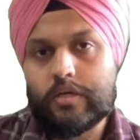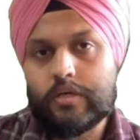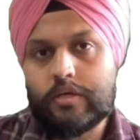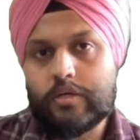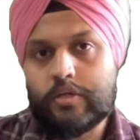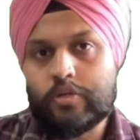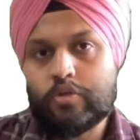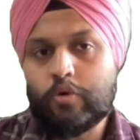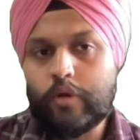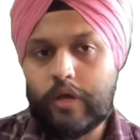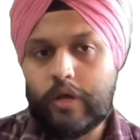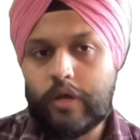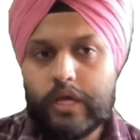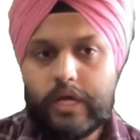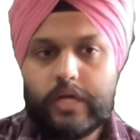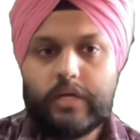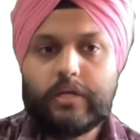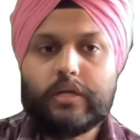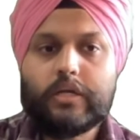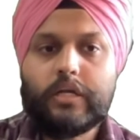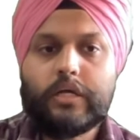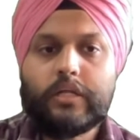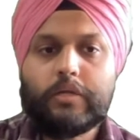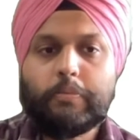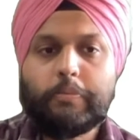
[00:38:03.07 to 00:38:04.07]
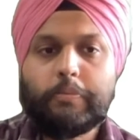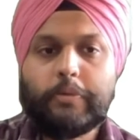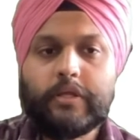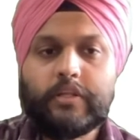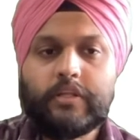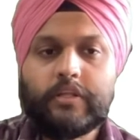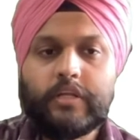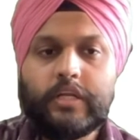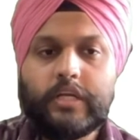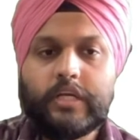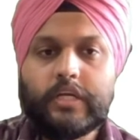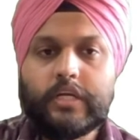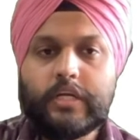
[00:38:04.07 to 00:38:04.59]
So here the
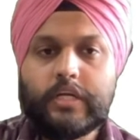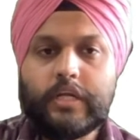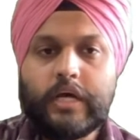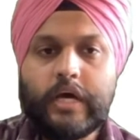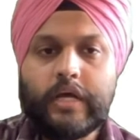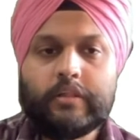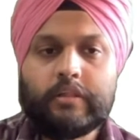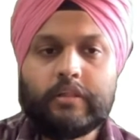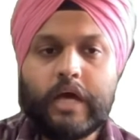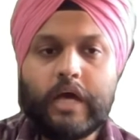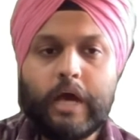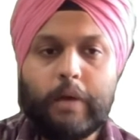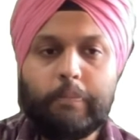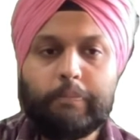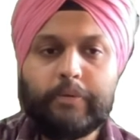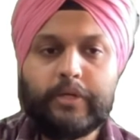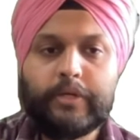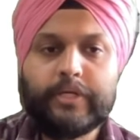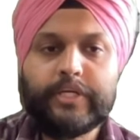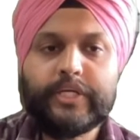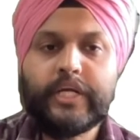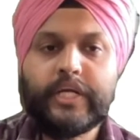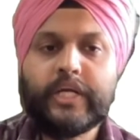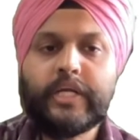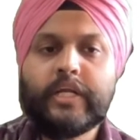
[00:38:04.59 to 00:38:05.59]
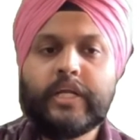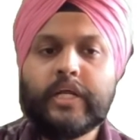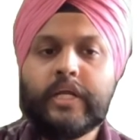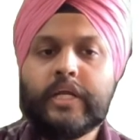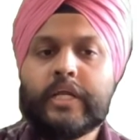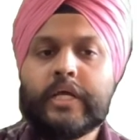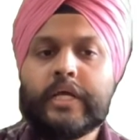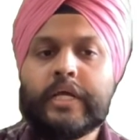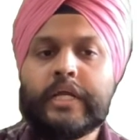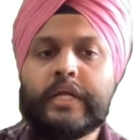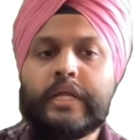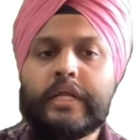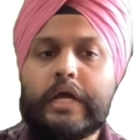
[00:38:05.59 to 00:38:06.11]
president has
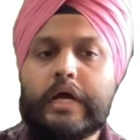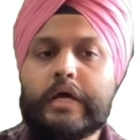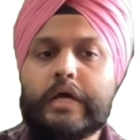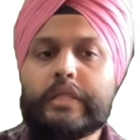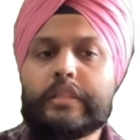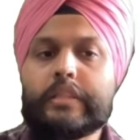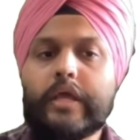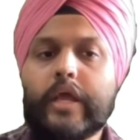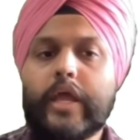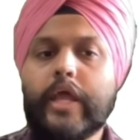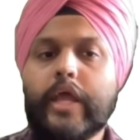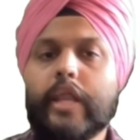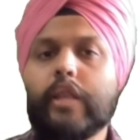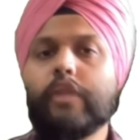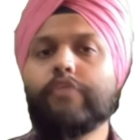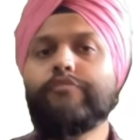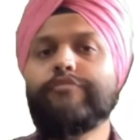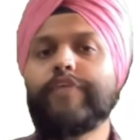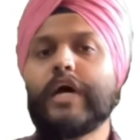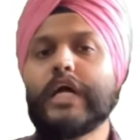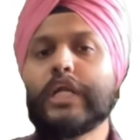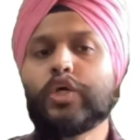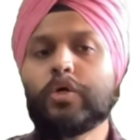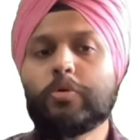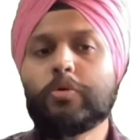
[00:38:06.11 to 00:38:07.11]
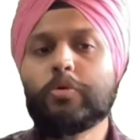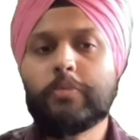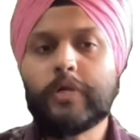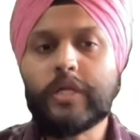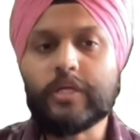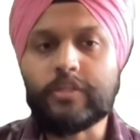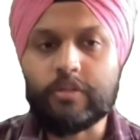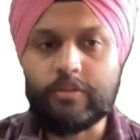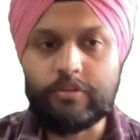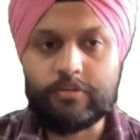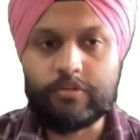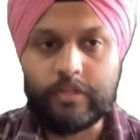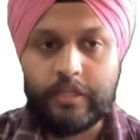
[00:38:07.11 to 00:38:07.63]
appreciated India's invaluable
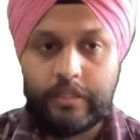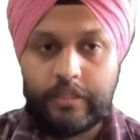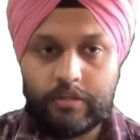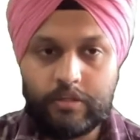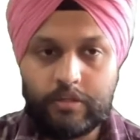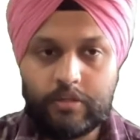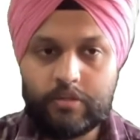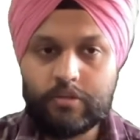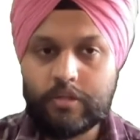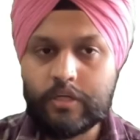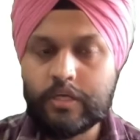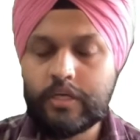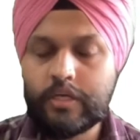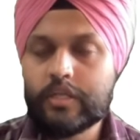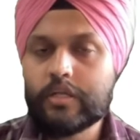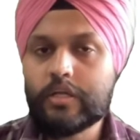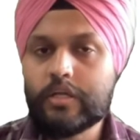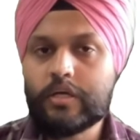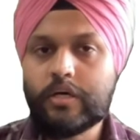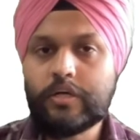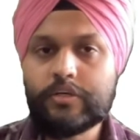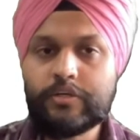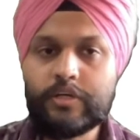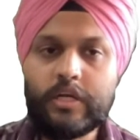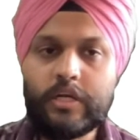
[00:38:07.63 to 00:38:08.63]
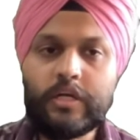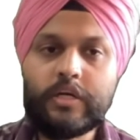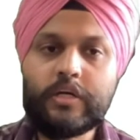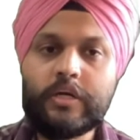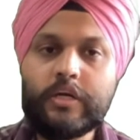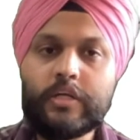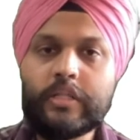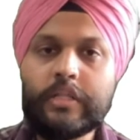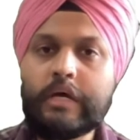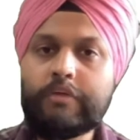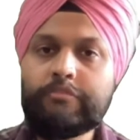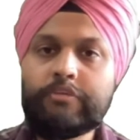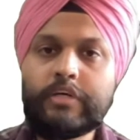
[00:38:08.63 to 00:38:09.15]
assistance. Sri Lanka
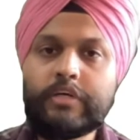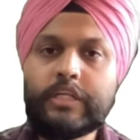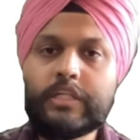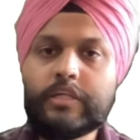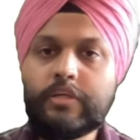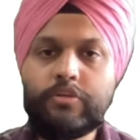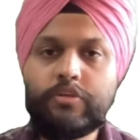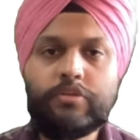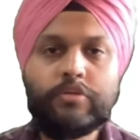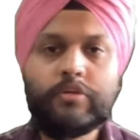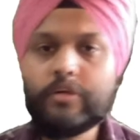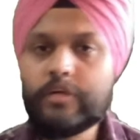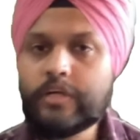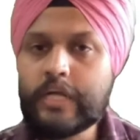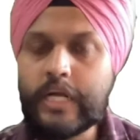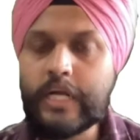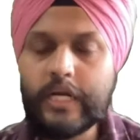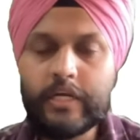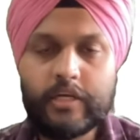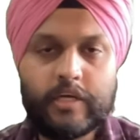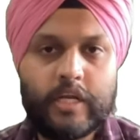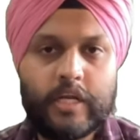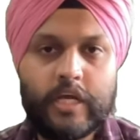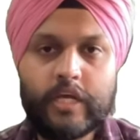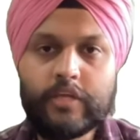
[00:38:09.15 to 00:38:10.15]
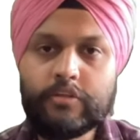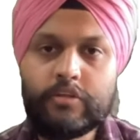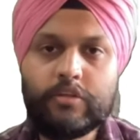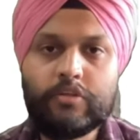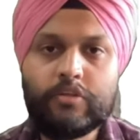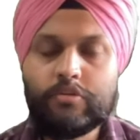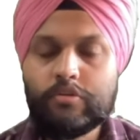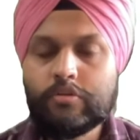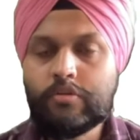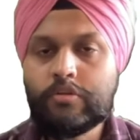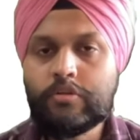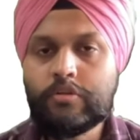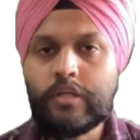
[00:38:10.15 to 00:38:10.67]
is having this debt
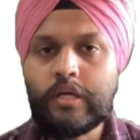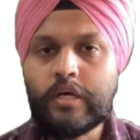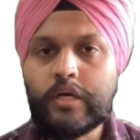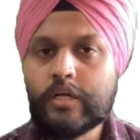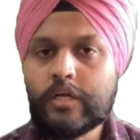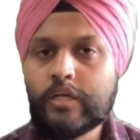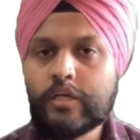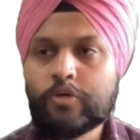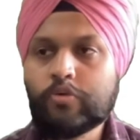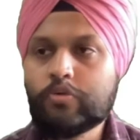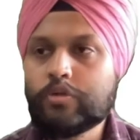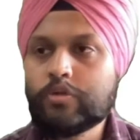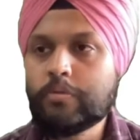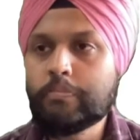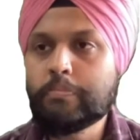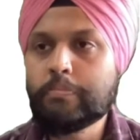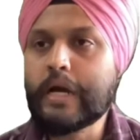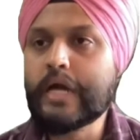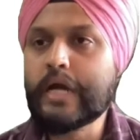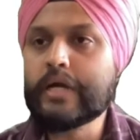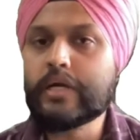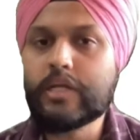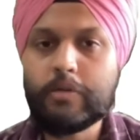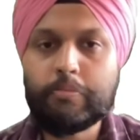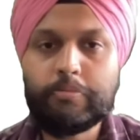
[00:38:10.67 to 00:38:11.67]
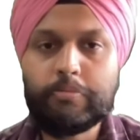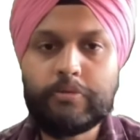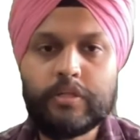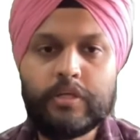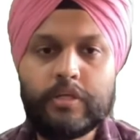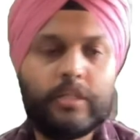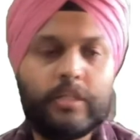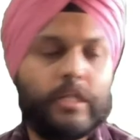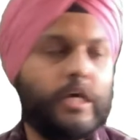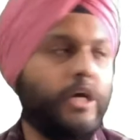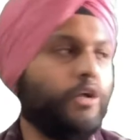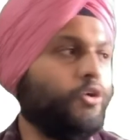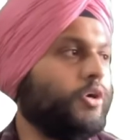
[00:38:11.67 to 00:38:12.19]
crisis. They are into the
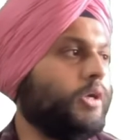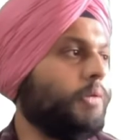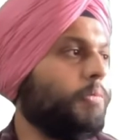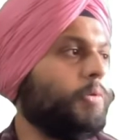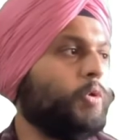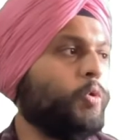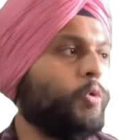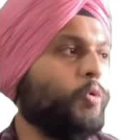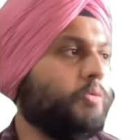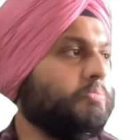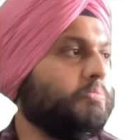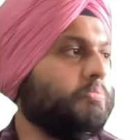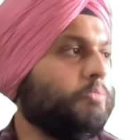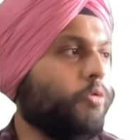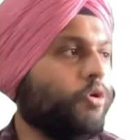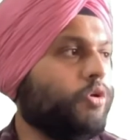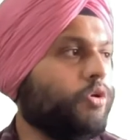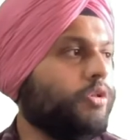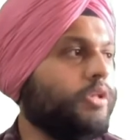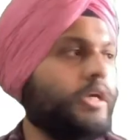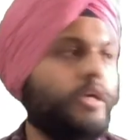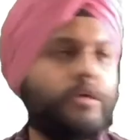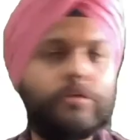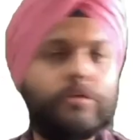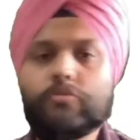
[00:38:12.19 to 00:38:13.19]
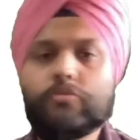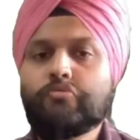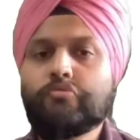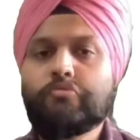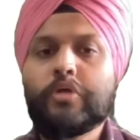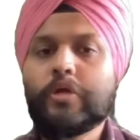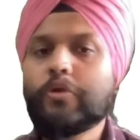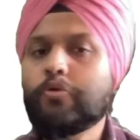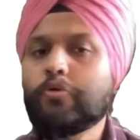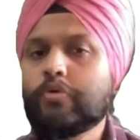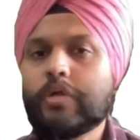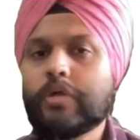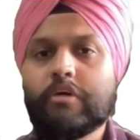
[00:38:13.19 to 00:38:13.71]
bankruptcy. They are not able to import things.
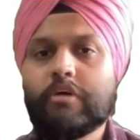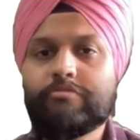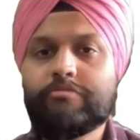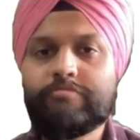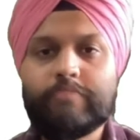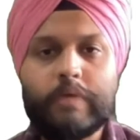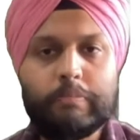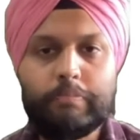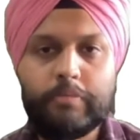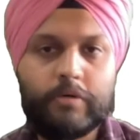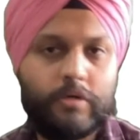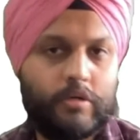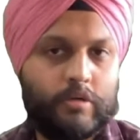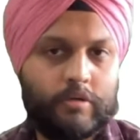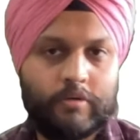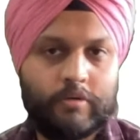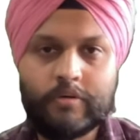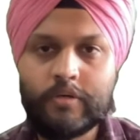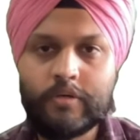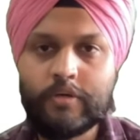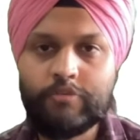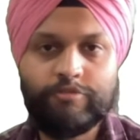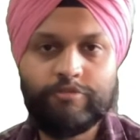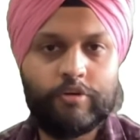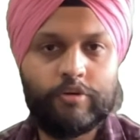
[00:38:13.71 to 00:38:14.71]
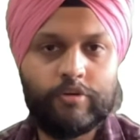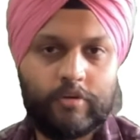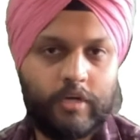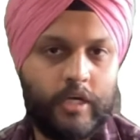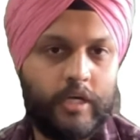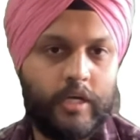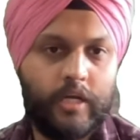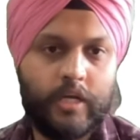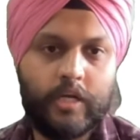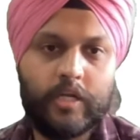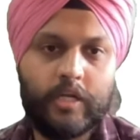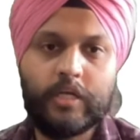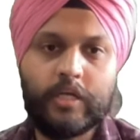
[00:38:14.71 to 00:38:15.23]
They don't have paper for
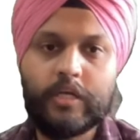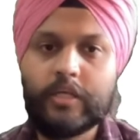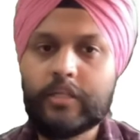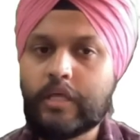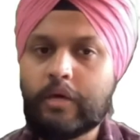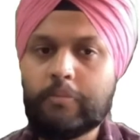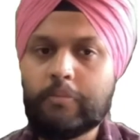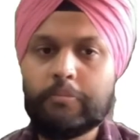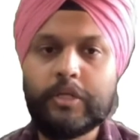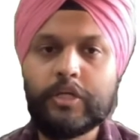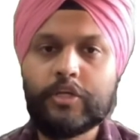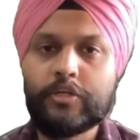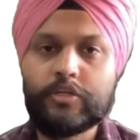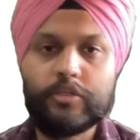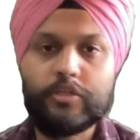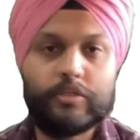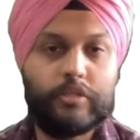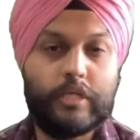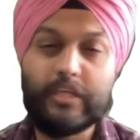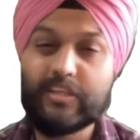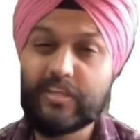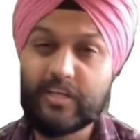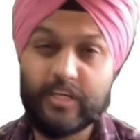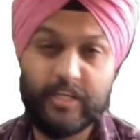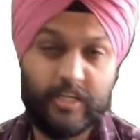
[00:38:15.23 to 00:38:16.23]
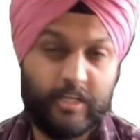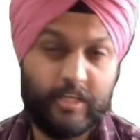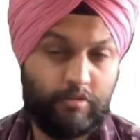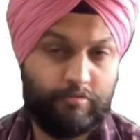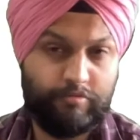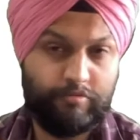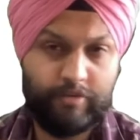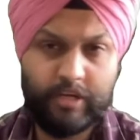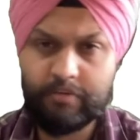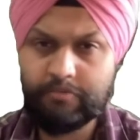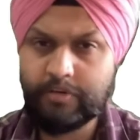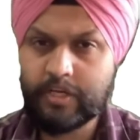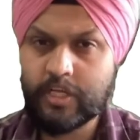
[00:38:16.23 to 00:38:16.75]
conducting examination. Things are getting
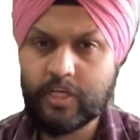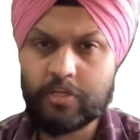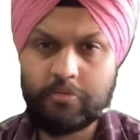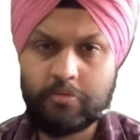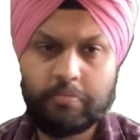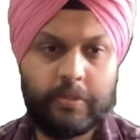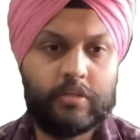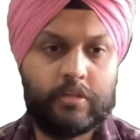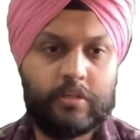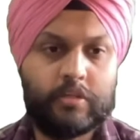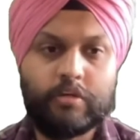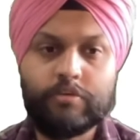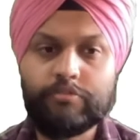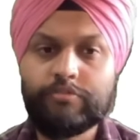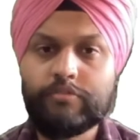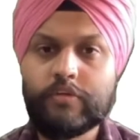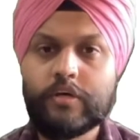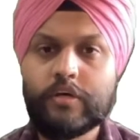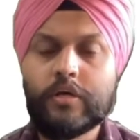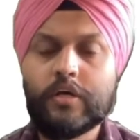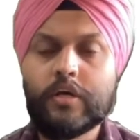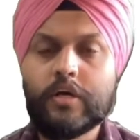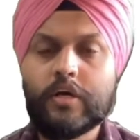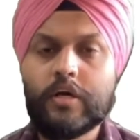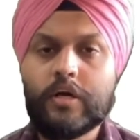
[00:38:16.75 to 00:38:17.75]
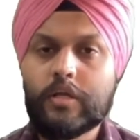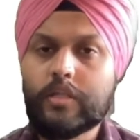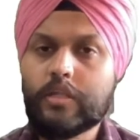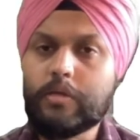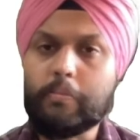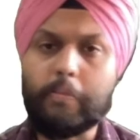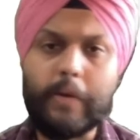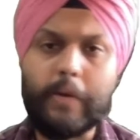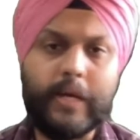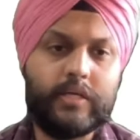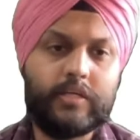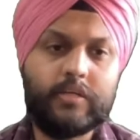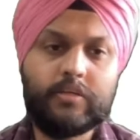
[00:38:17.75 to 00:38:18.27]
very expensive. The
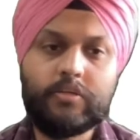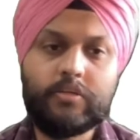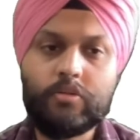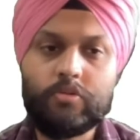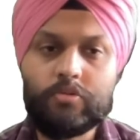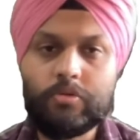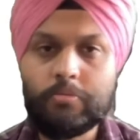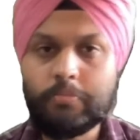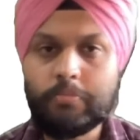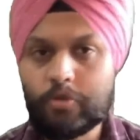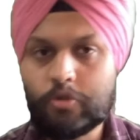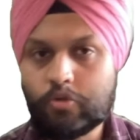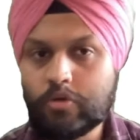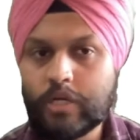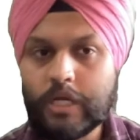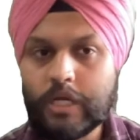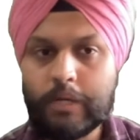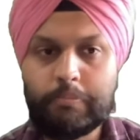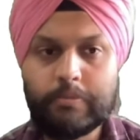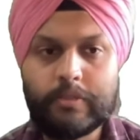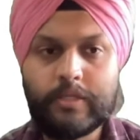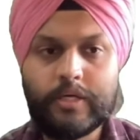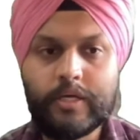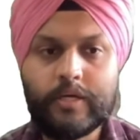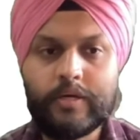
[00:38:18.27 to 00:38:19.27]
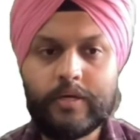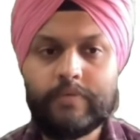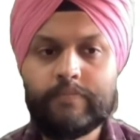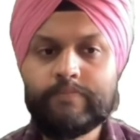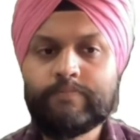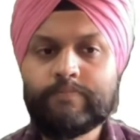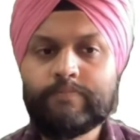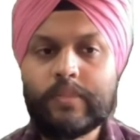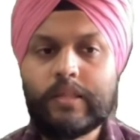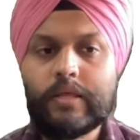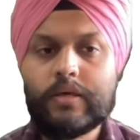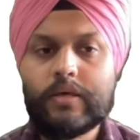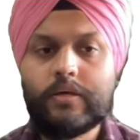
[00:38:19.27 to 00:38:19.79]
banking system is collapsing.
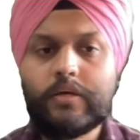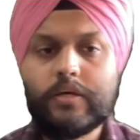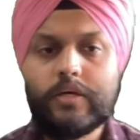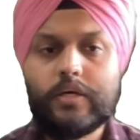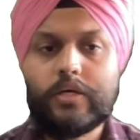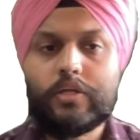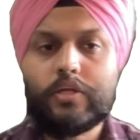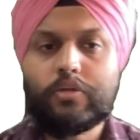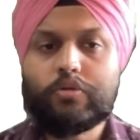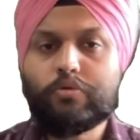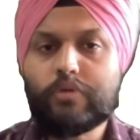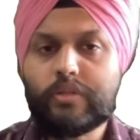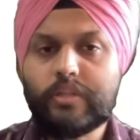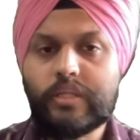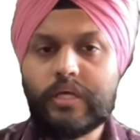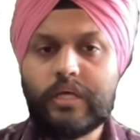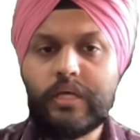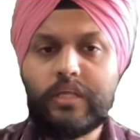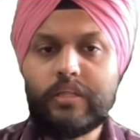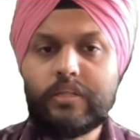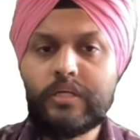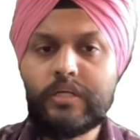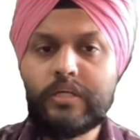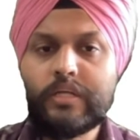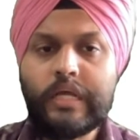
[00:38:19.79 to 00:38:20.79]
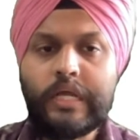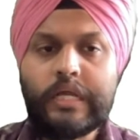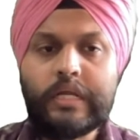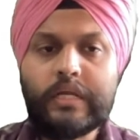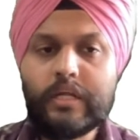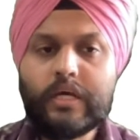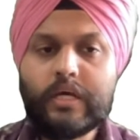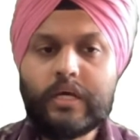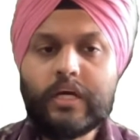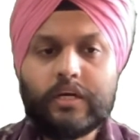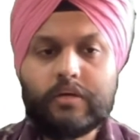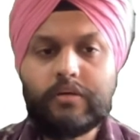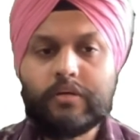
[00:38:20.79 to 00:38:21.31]
So it says that
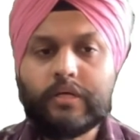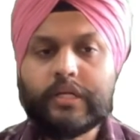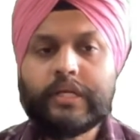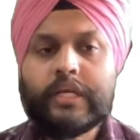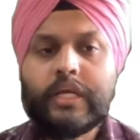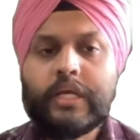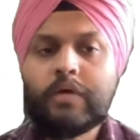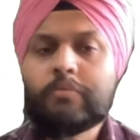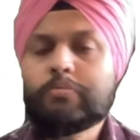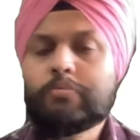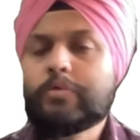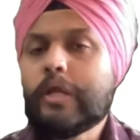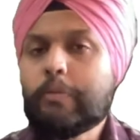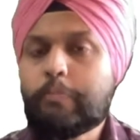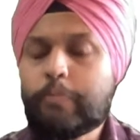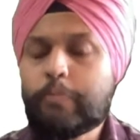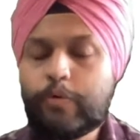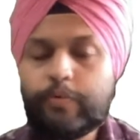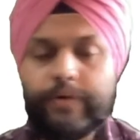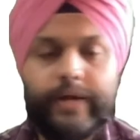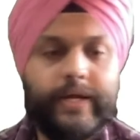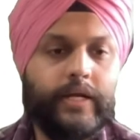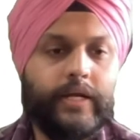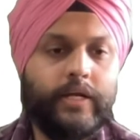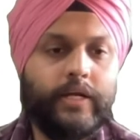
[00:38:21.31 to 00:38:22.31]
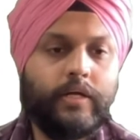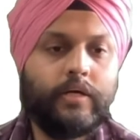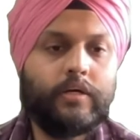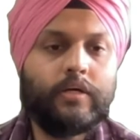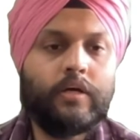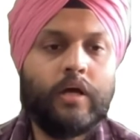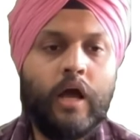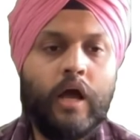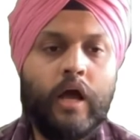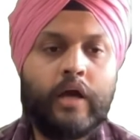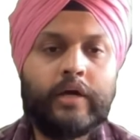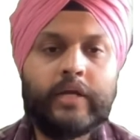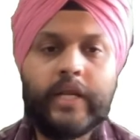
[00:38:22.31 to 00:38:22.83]
India did provide
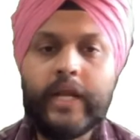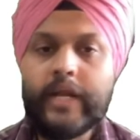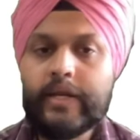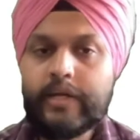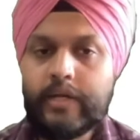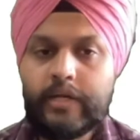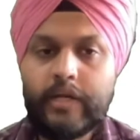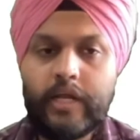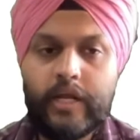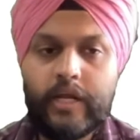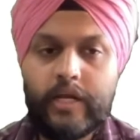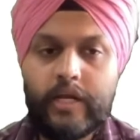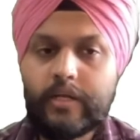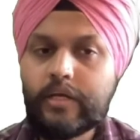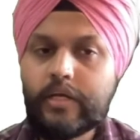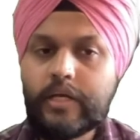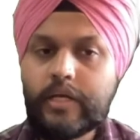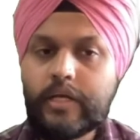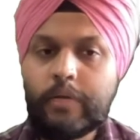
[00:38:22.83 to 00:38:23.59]
a credit aid.